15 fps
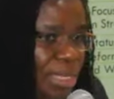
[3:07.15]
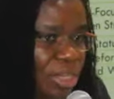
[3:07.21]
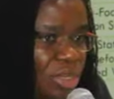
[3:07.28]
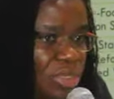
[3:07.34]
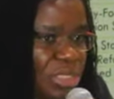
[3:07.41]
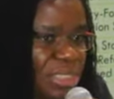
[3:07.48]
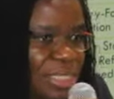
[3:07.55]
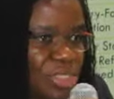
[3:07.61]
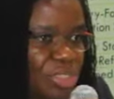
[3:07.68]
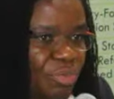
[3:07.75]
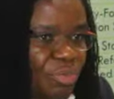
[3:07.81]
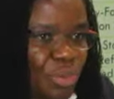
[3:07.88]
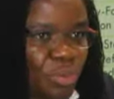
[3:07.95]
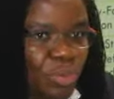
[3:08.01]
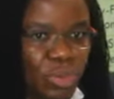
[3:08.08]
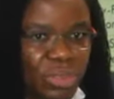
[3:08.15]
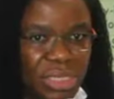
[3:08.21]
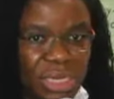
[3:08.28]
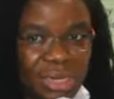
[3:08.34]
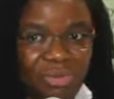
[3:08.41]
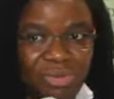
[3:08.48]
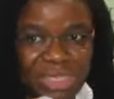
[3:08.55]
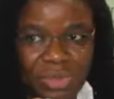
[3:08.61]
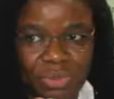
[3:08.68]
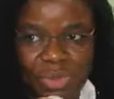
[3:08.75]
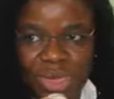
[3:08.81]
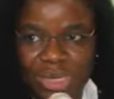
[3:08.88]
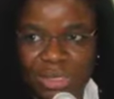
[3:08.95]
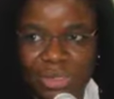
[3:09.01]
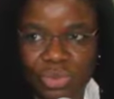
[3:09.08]
the context of promoting
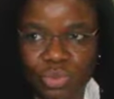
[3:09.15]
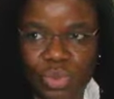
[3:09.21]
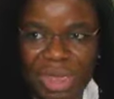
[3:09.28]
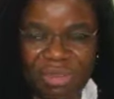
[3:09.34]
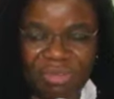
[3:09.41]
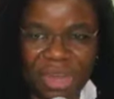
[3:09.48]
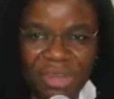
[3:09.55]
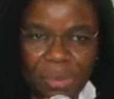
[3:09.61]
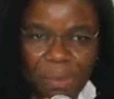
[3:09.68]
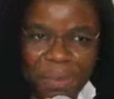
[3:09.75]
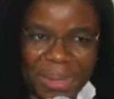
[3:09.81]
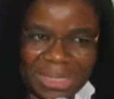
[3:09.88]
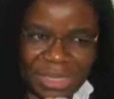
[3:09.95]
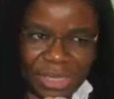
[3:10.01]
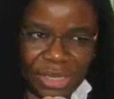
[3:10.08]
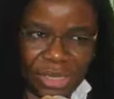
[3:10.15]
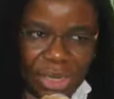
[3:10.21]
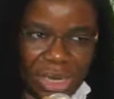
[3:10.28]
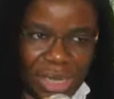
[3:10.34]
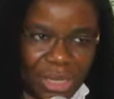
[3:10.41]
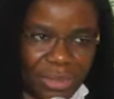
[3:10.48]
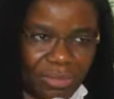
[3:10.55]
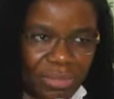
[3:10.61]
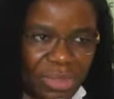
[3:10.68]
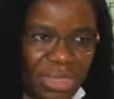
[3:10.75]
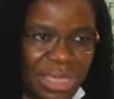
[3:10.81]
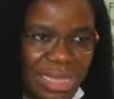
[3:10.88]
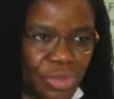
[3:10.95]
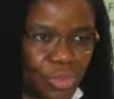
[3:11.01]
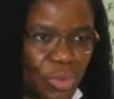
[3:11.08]
investments, we're very particular
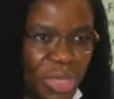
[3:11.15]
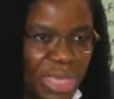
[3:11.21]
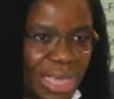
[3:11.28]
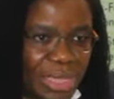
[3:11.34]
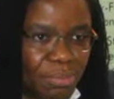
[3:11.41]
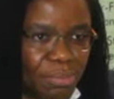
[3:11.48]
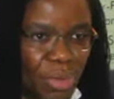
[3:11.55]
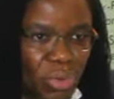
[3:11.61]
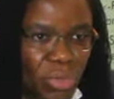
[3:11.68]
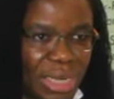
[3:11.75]
that we get more